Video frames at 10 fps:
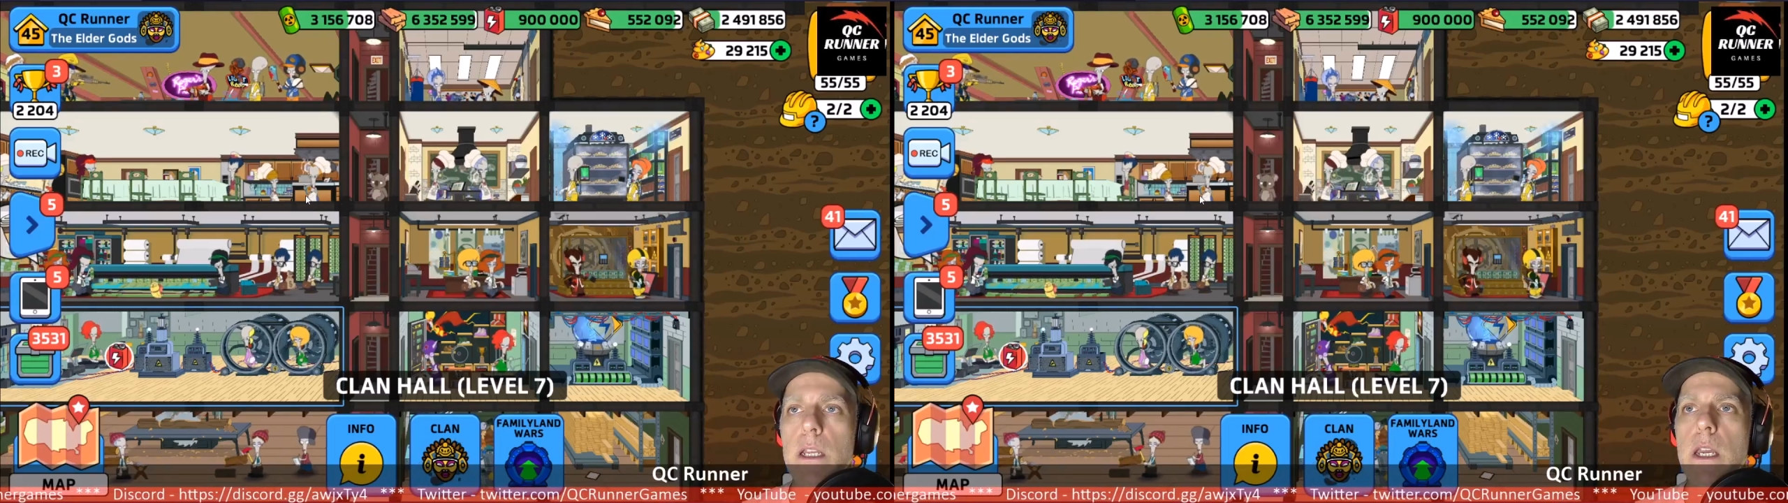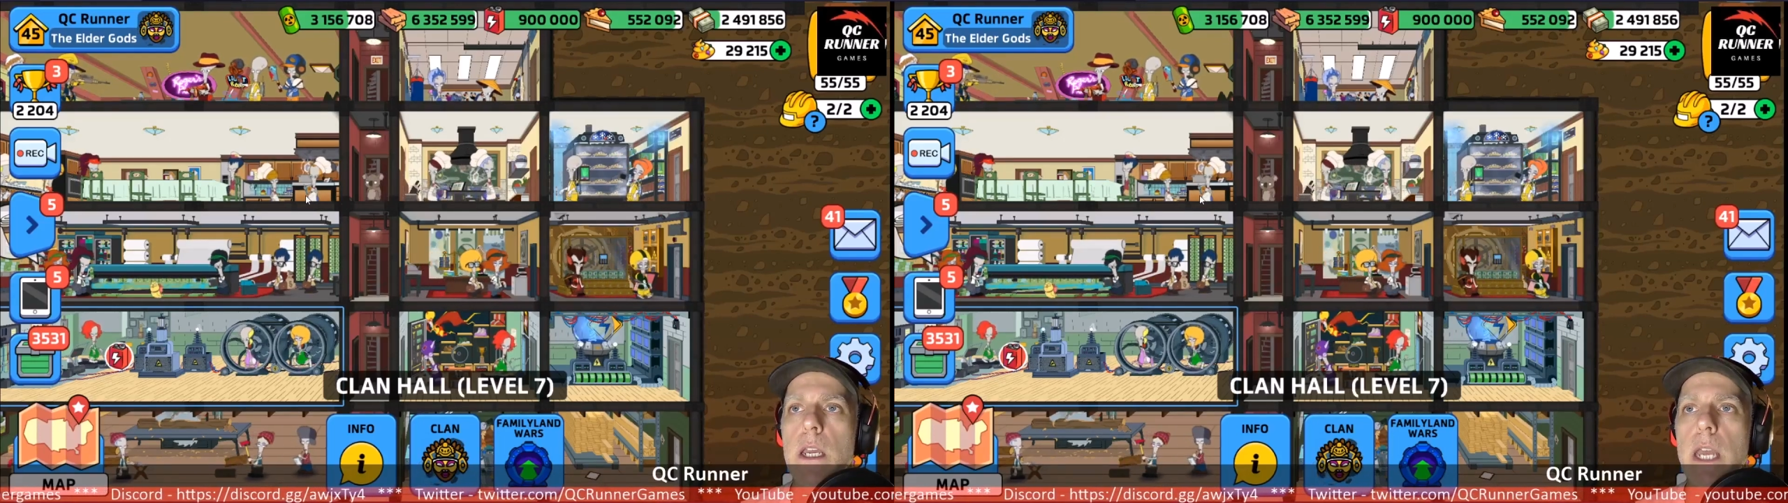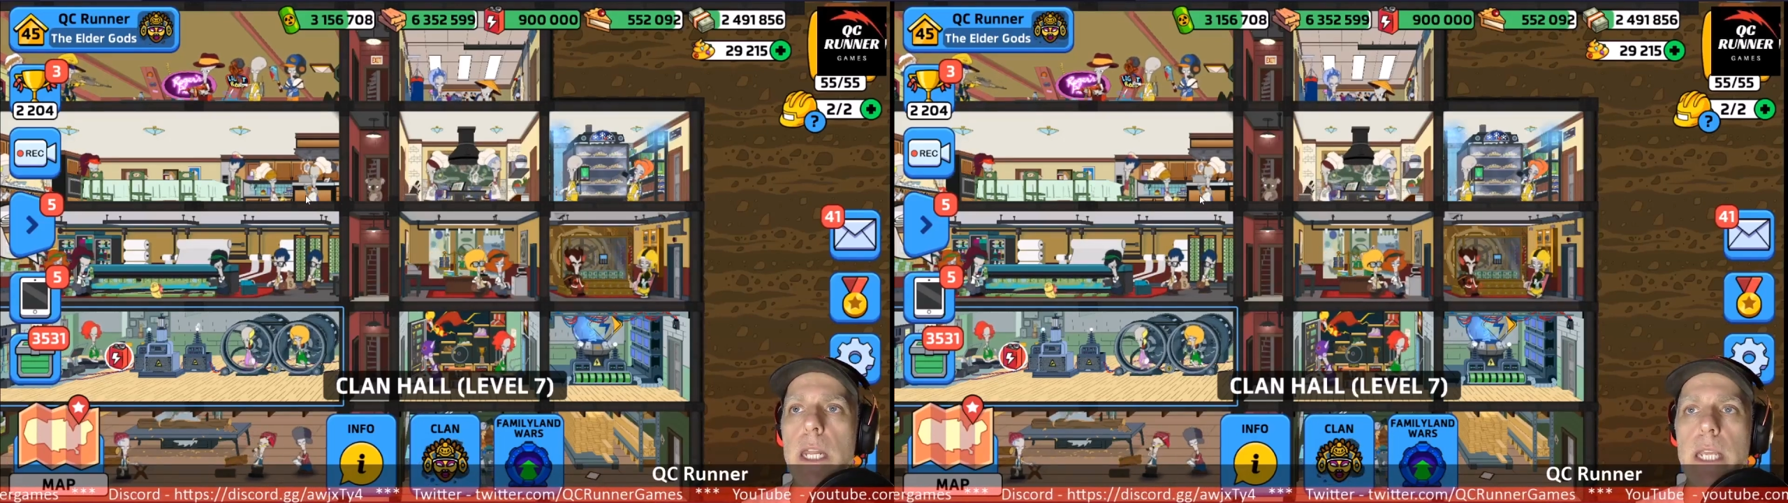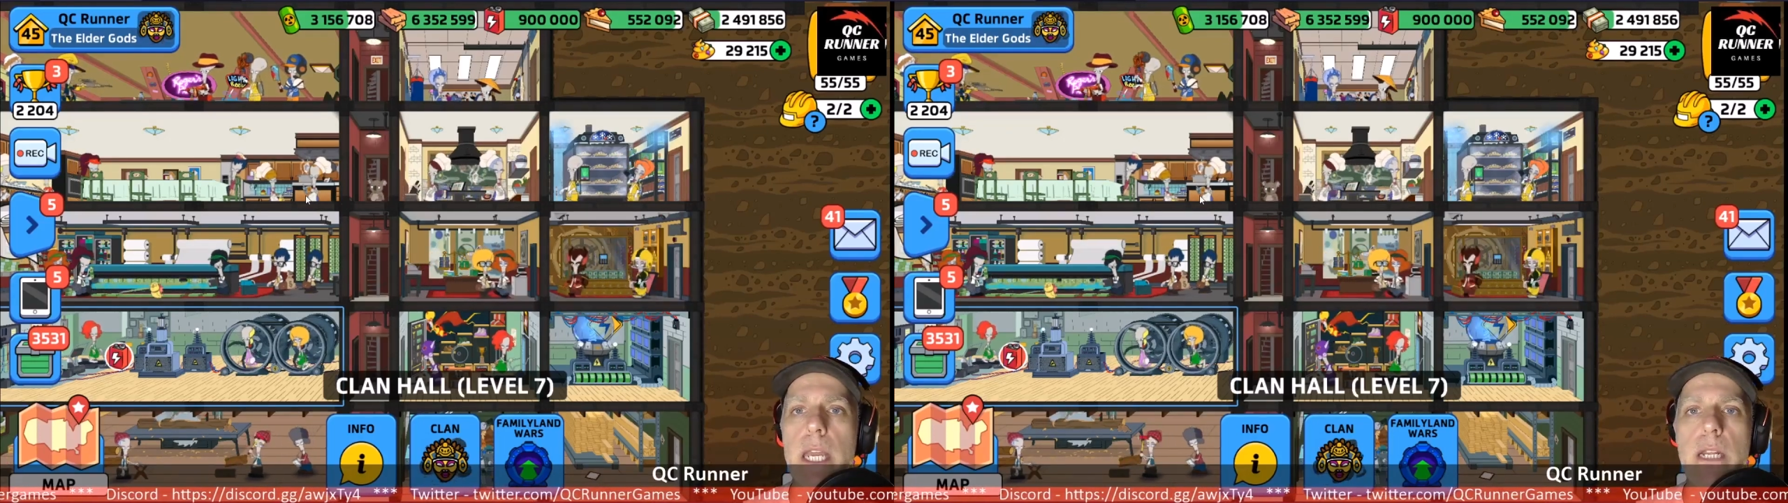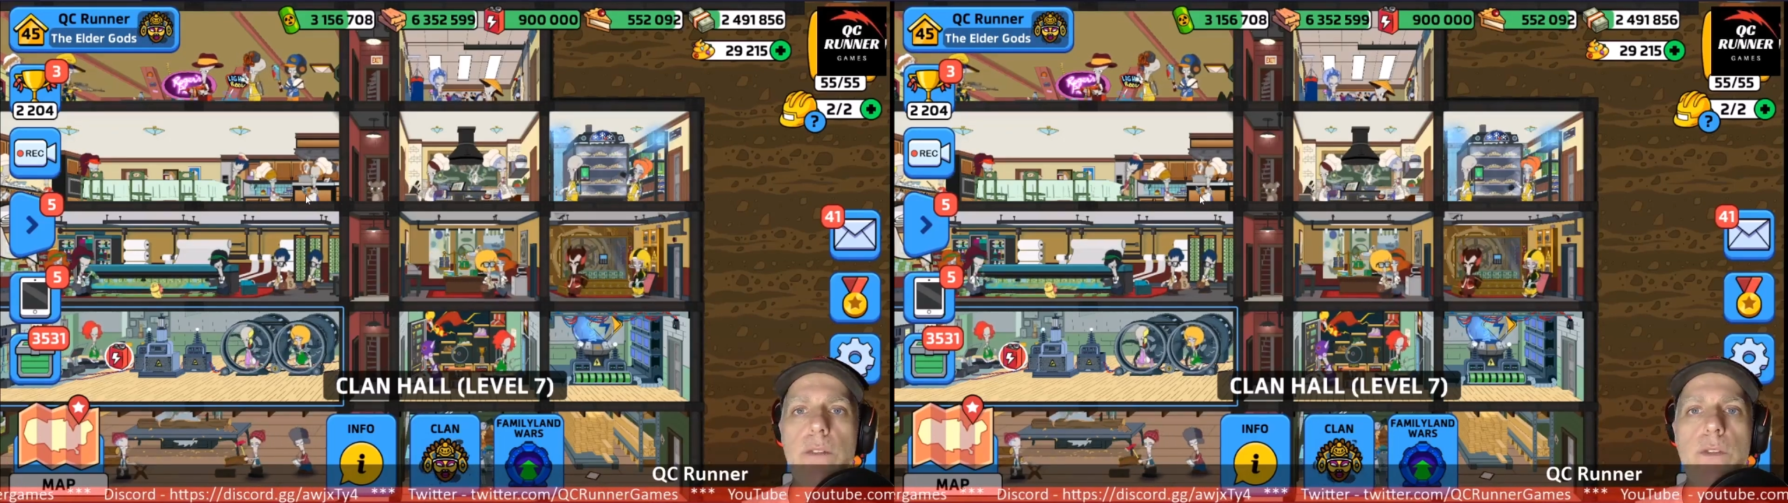And
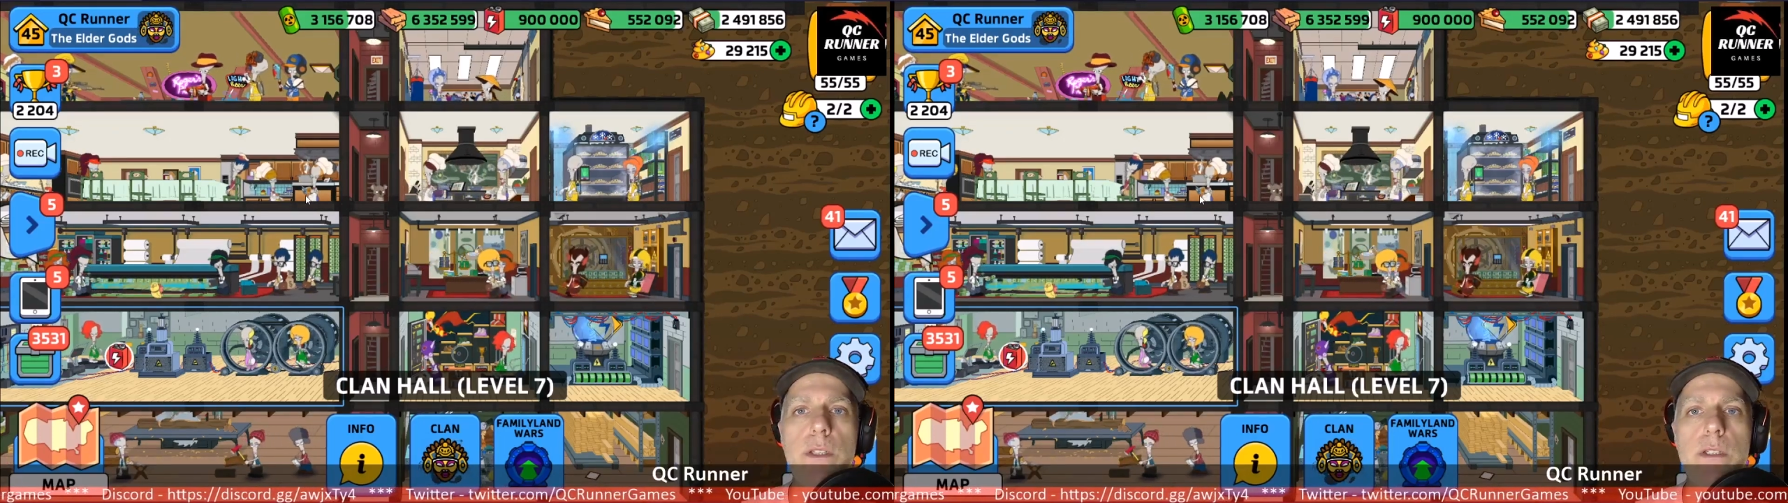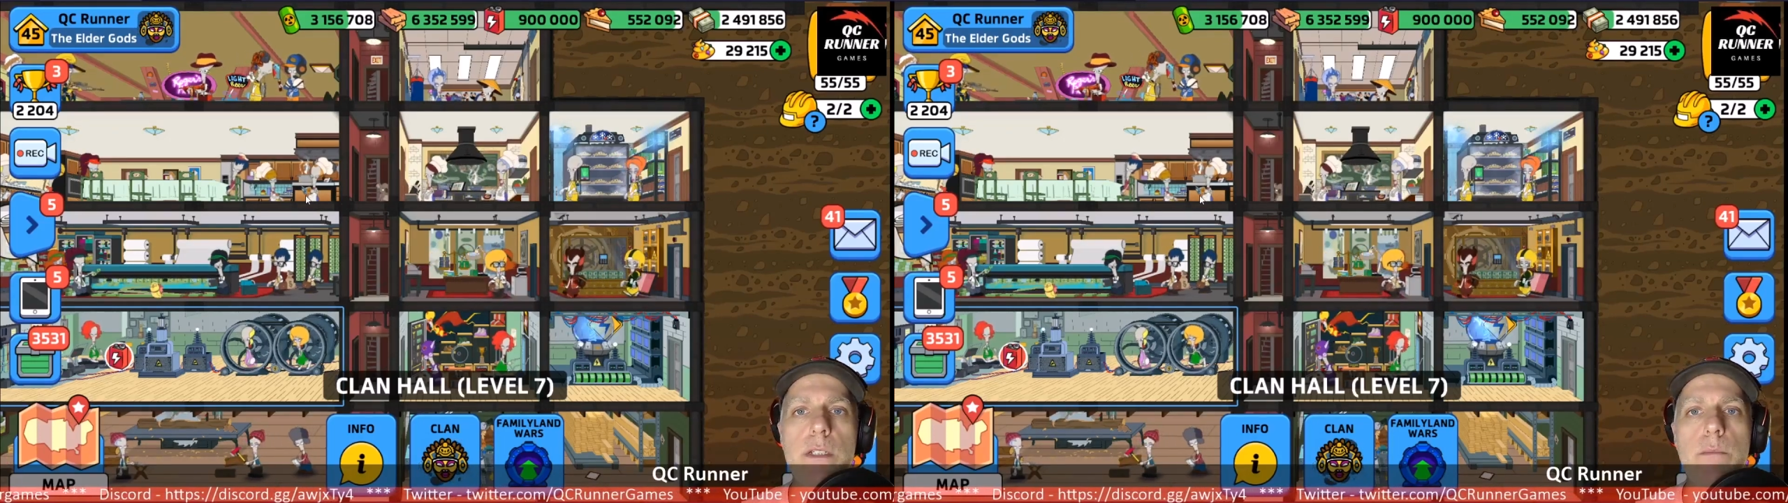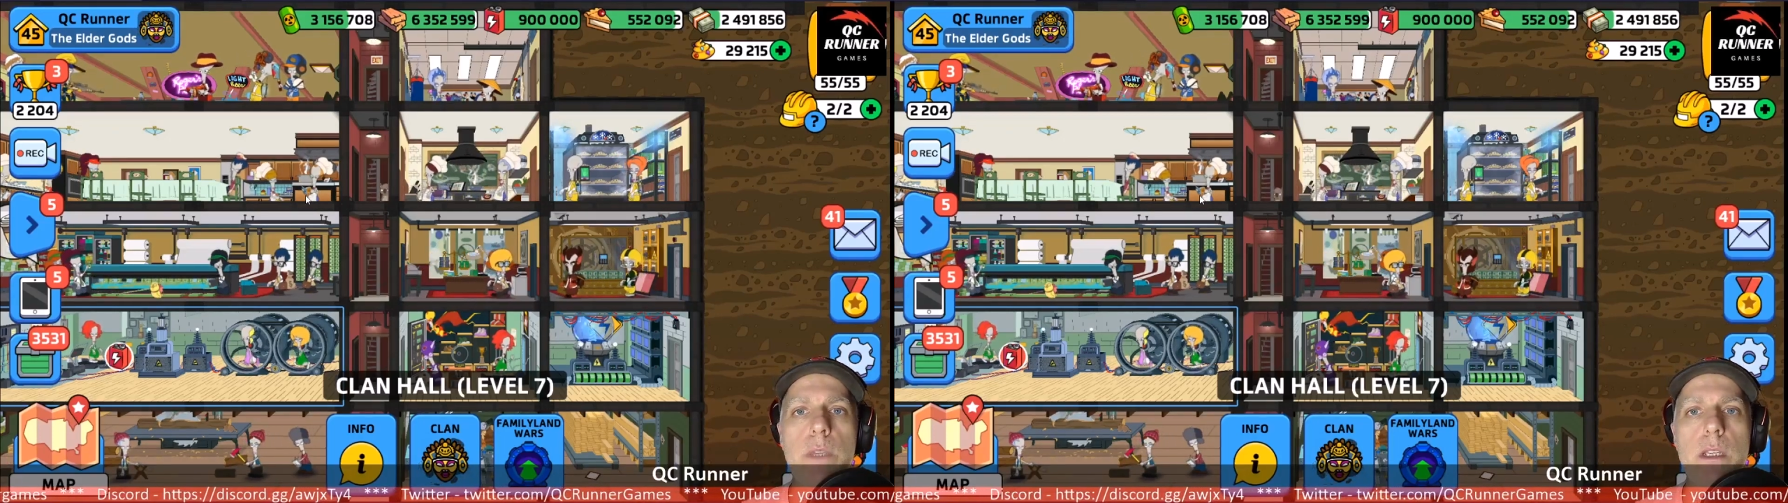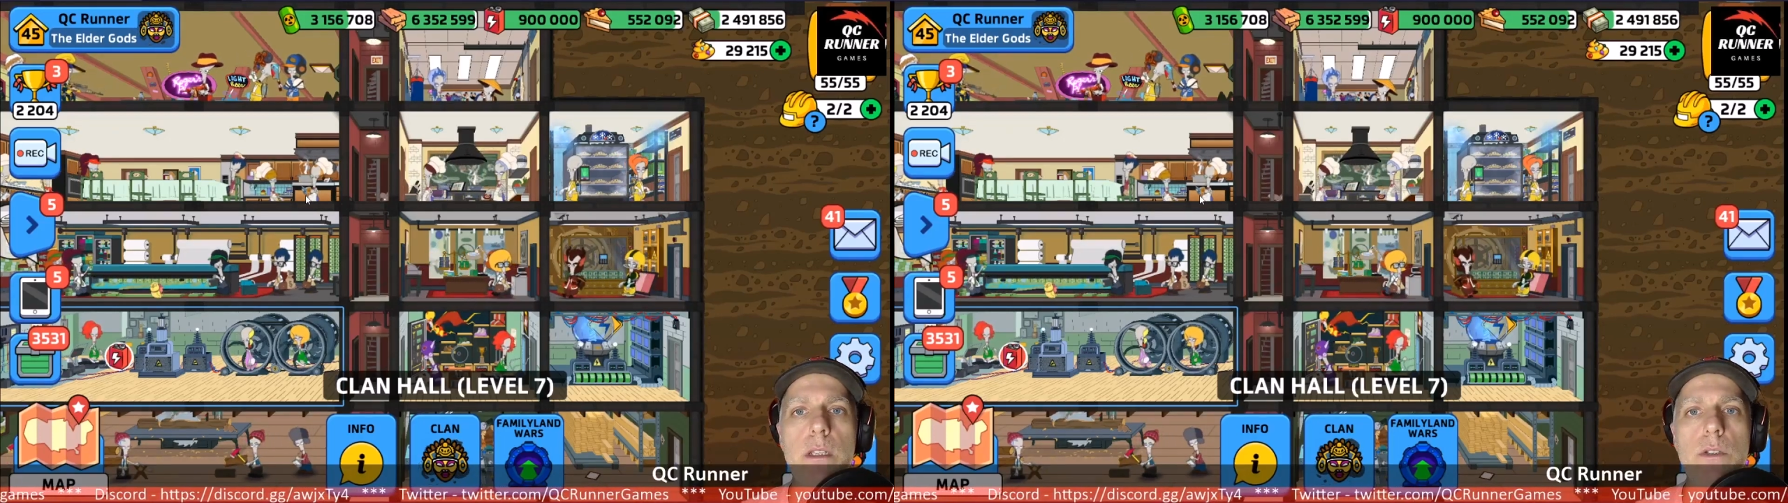again, if this is something